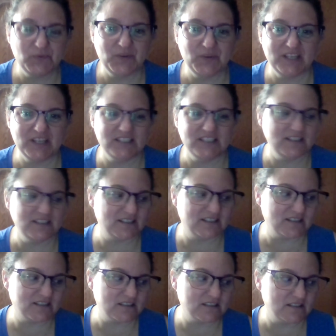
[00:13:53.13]

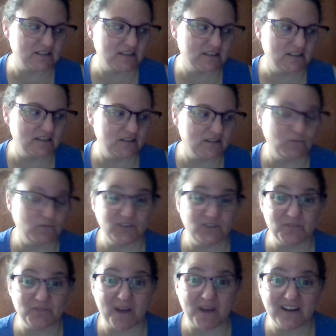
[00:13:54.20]
It's what their
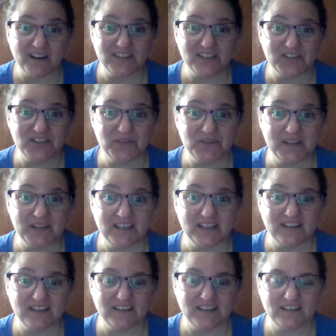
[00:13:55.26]
body's doing.